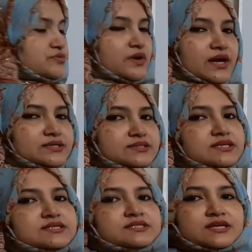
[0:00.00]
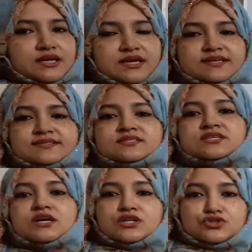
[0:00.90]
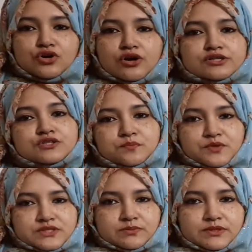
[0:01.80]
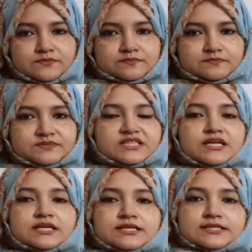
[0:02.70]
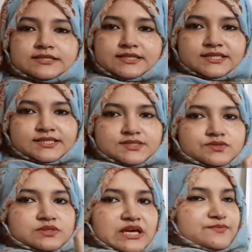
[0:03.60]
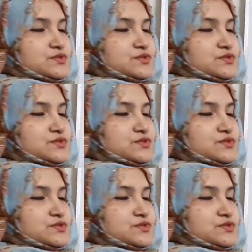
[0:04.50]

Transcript: reactant is not possible. This types